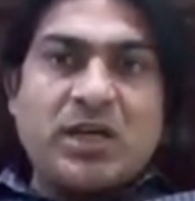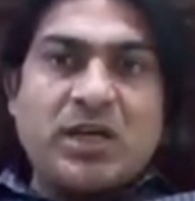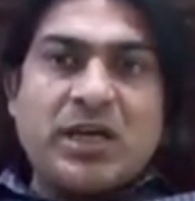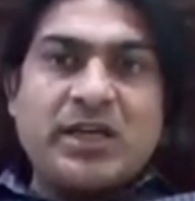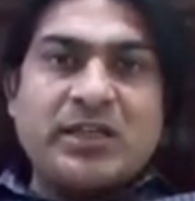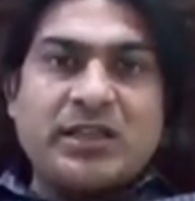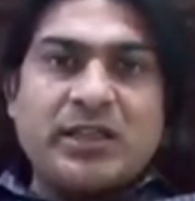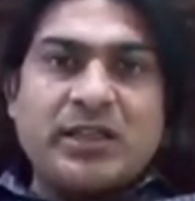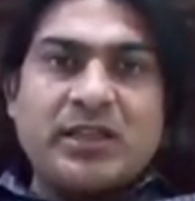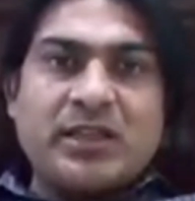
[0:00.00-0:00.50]

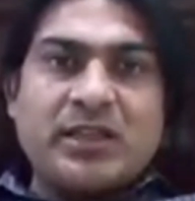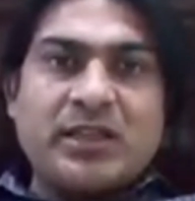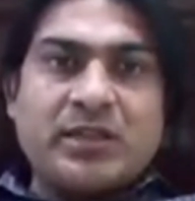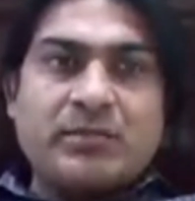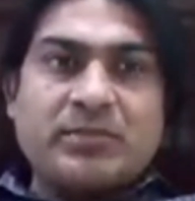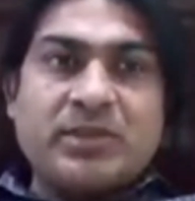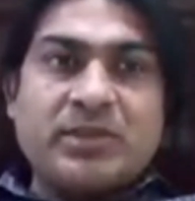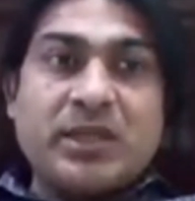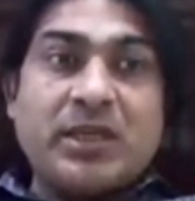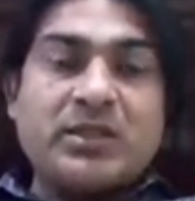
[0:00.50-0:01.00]
I tell
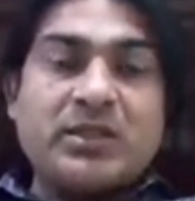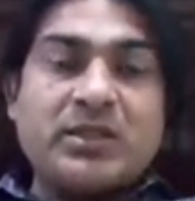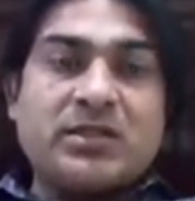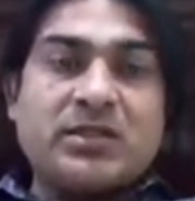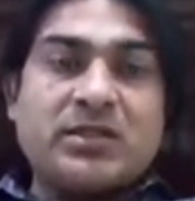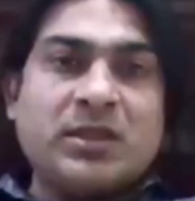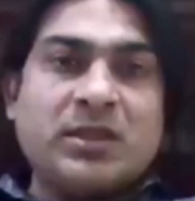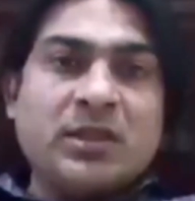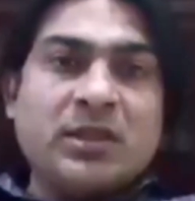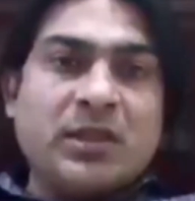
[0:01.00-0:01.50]
them
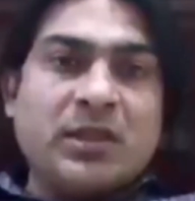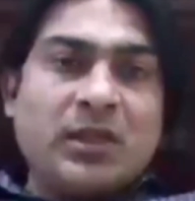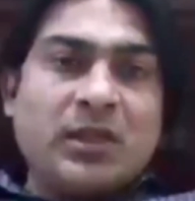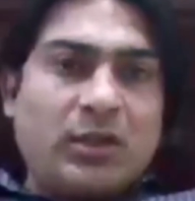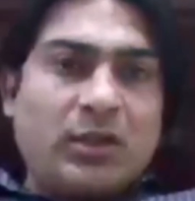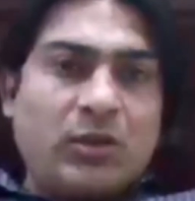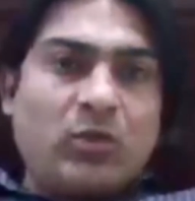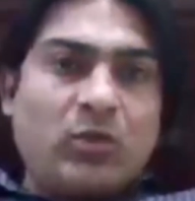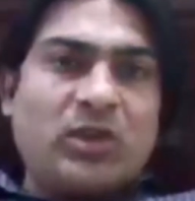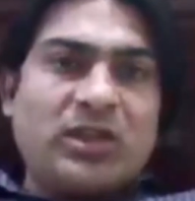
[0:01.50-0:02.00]
that
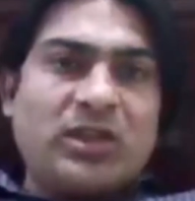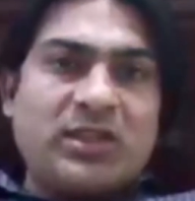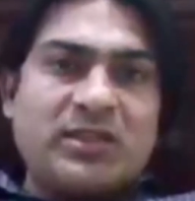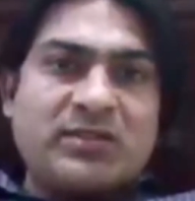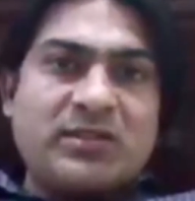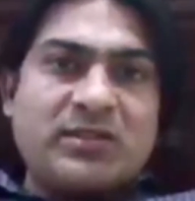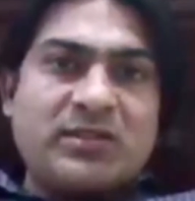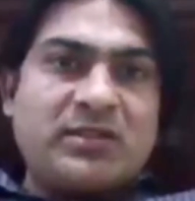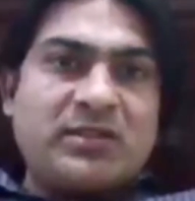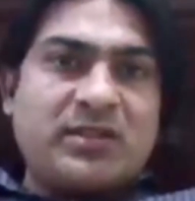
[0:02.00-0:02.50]
local
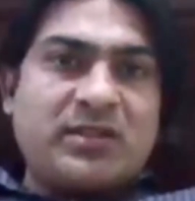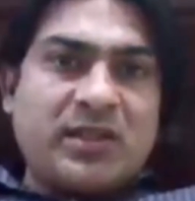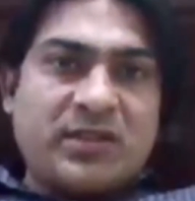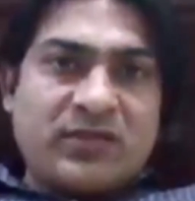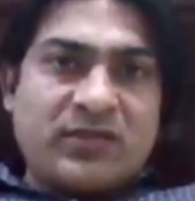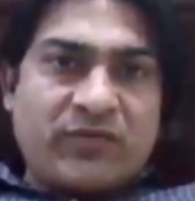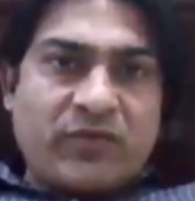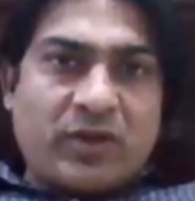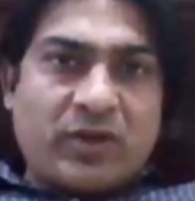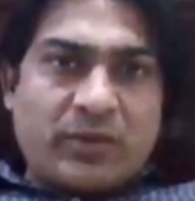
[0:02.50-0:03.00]
anesthesia
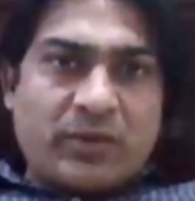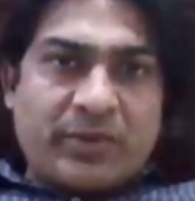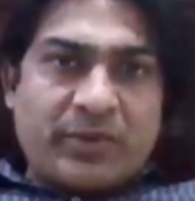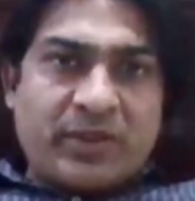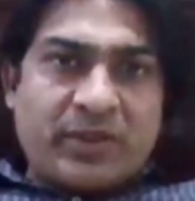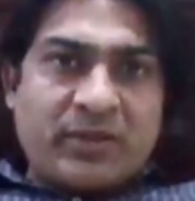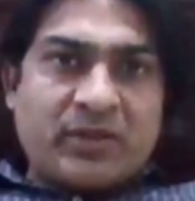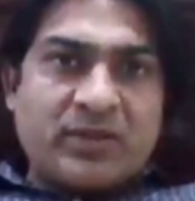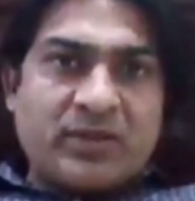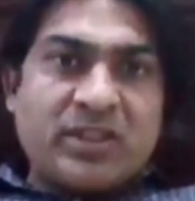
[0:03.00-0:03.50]
is far
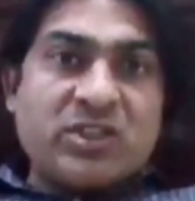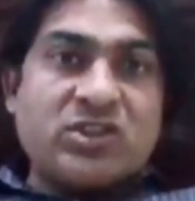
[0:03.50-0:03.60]
better